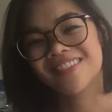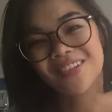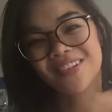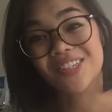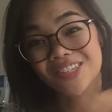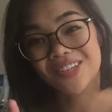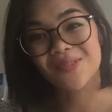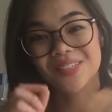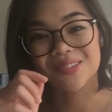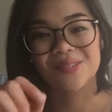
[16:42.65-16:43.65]
No, you just go to
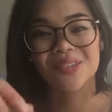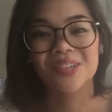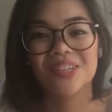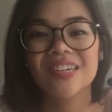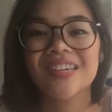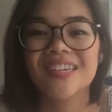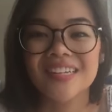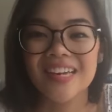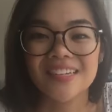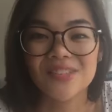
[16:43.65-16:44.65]
one school, don't you?
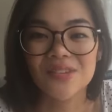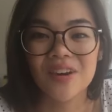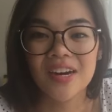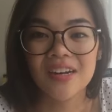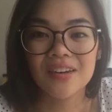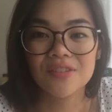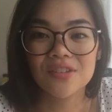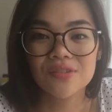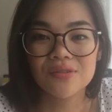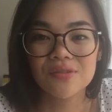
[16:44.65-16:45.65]
Yeah, so Friday after
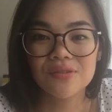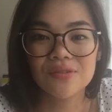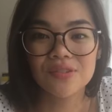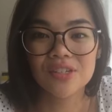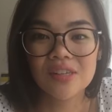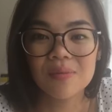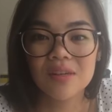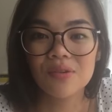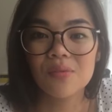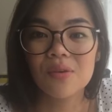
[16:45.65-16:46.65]
school. So just let me
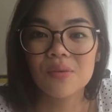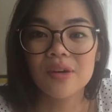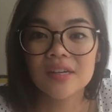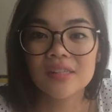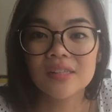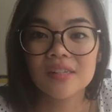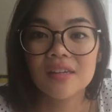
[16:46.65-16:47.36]
know what works.